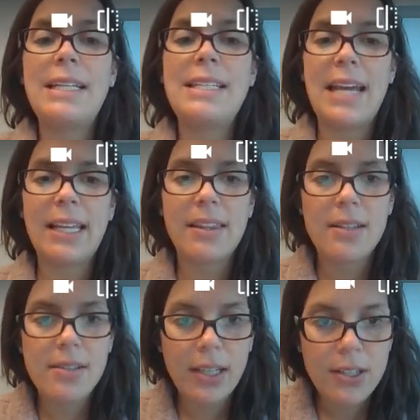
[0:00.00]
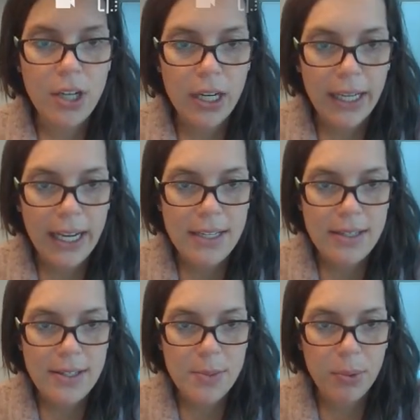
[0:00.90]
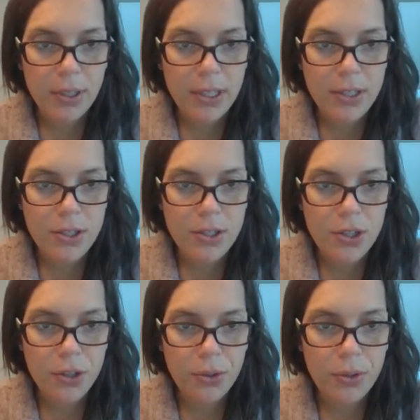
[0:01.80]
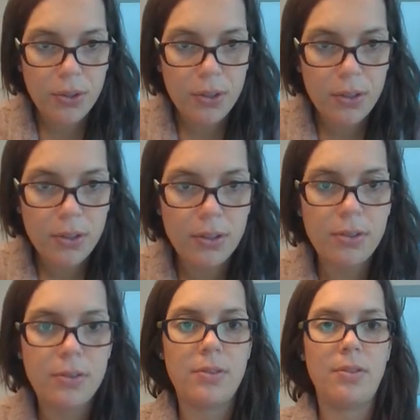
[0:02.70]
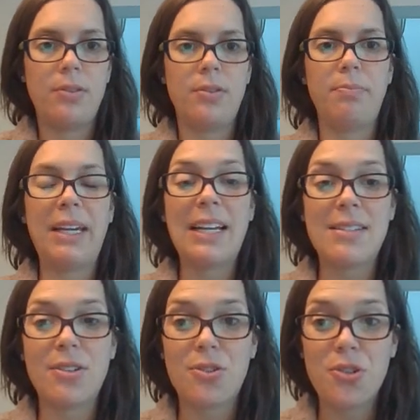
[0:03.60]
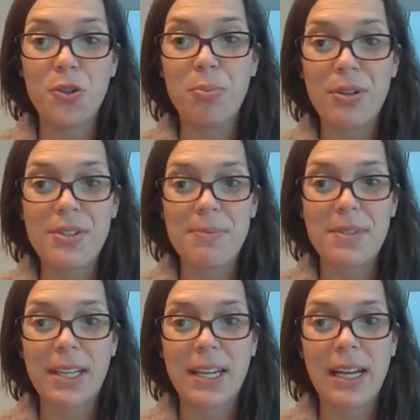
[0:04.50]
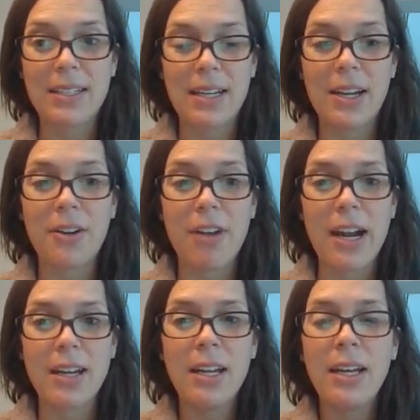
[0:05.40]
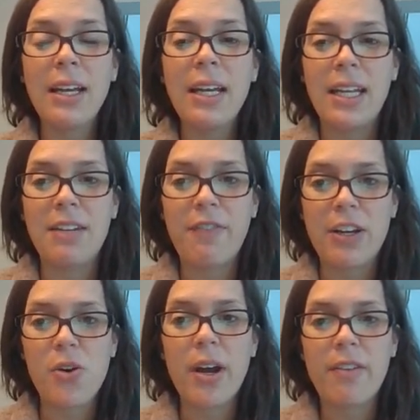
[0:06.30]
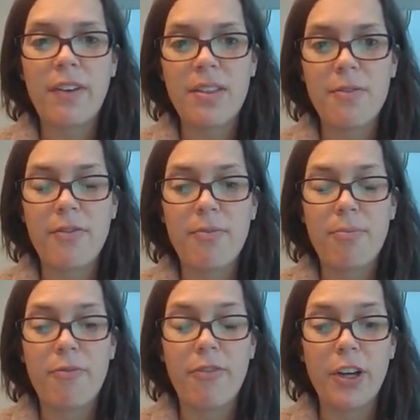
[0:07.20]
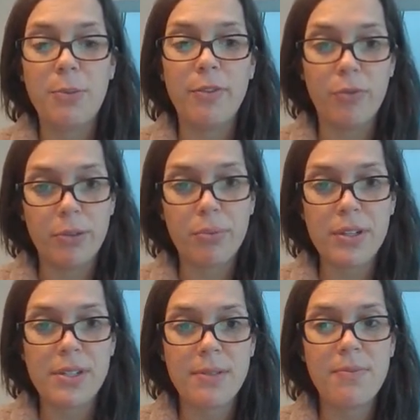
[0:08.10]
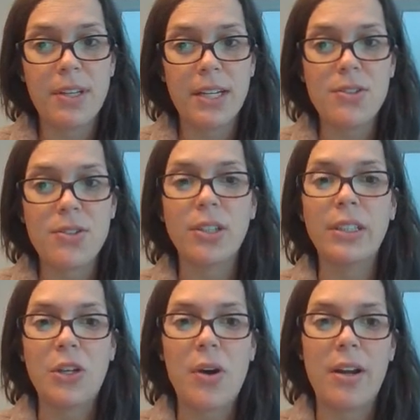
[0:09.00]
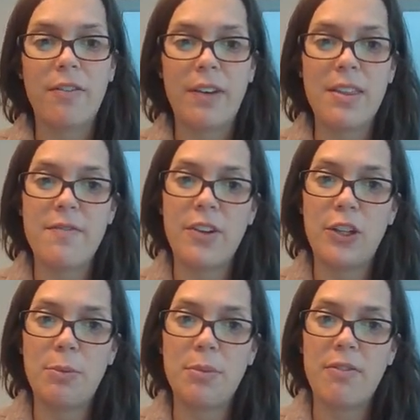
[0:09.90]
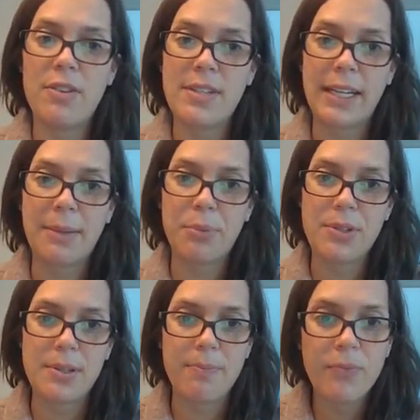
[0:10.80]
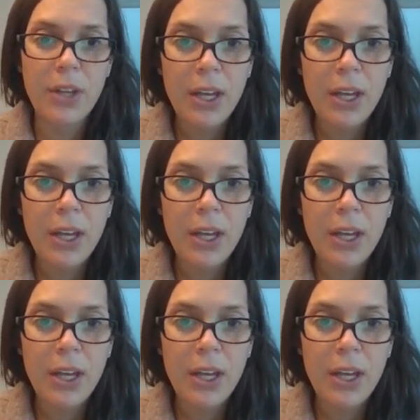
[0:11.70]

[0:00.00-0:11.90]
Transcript: take this guitar case and split it into two because there's two prisms connected here, right? And if I know how to find the volume of one prism, then I certainly know how to find the volume of the second prism.